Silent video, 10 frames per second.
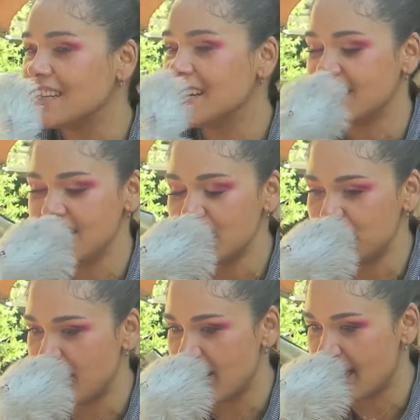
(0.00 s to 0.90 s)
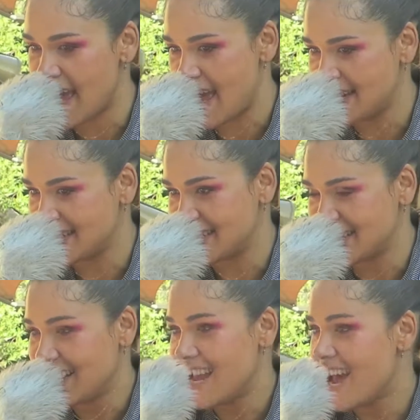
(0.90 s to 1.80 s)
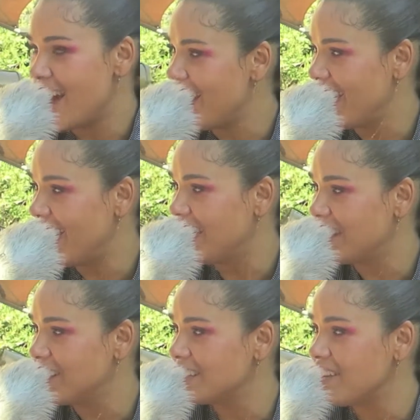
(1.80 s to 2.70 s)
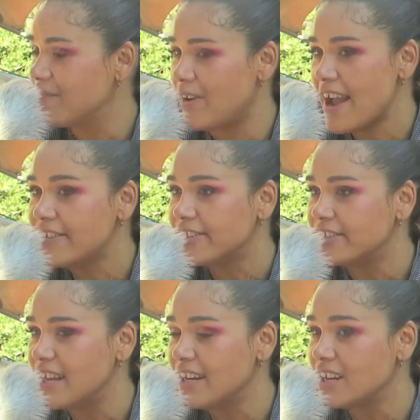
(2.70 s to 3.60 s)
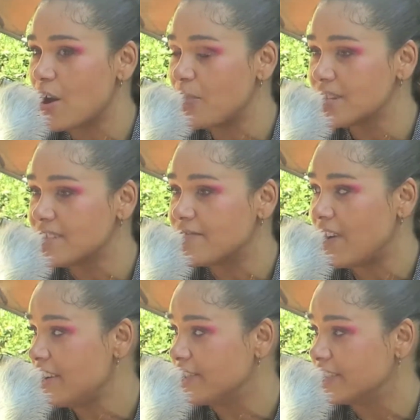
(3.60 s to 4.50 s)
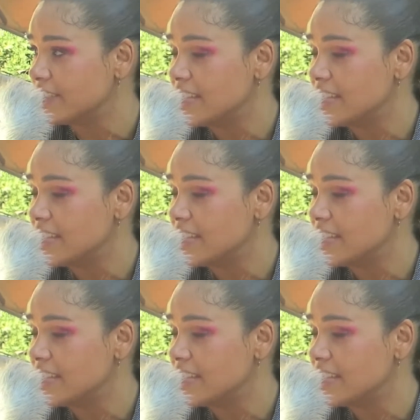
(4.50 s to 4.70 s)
a condenser mic and vinyl, and it got pressed to vinyl.